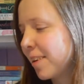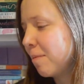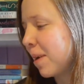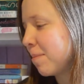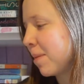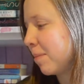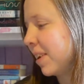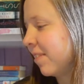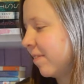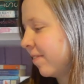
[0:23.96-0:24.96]
Bye, puppy.
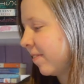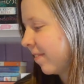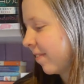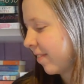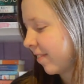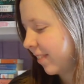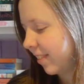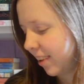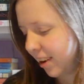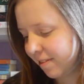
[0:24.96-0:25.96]

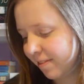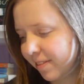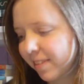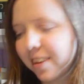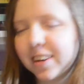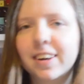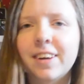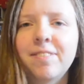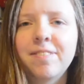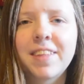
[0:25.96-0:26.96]
No? Okay.
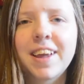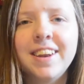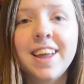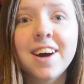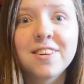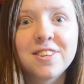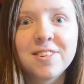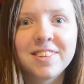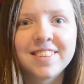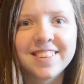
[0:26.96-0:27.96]
Now she
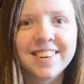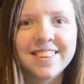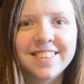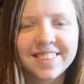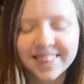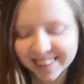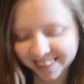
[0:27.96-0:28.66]
wants attention.